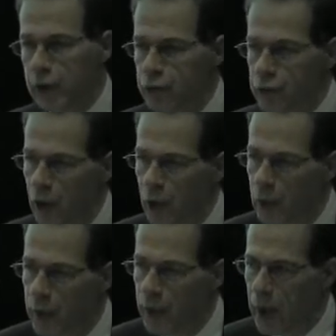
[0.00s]
years
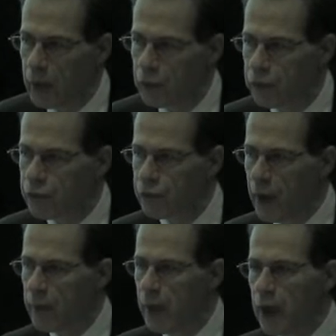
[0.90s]
ago, when my oldest
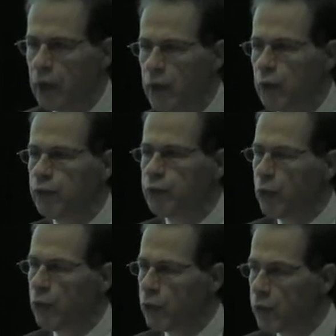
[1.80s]
son Michael was
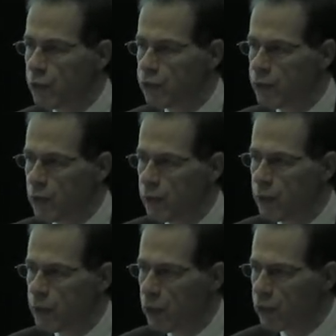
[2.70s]
born with
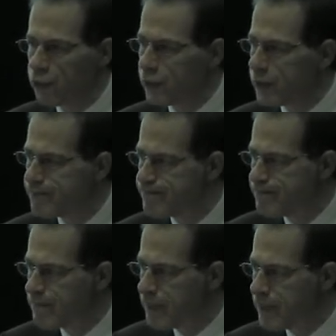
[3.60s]
cerebral palsy.
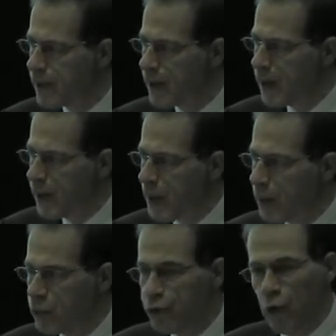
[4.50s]

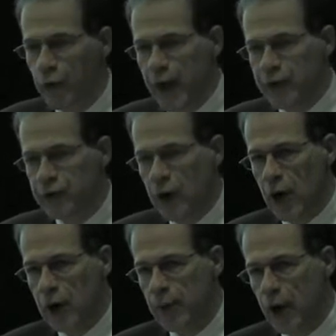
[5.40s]
Before that
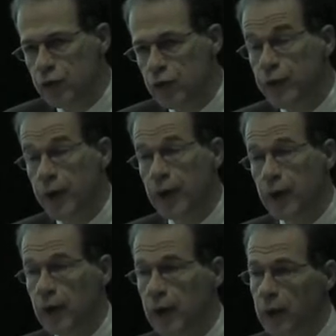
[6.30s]
time, I knew very
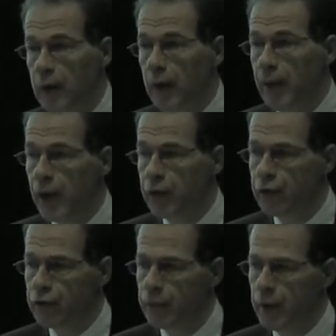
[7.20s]
little about
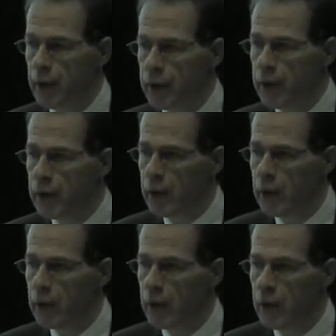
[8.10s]
disability
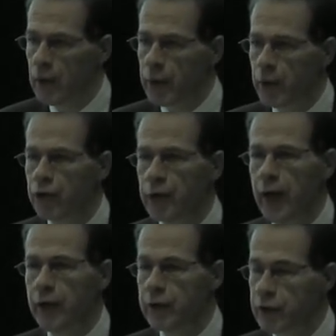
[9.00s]
because it
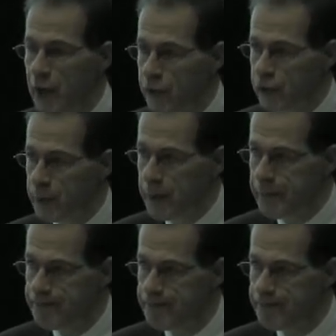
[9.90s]
hadn't touched me.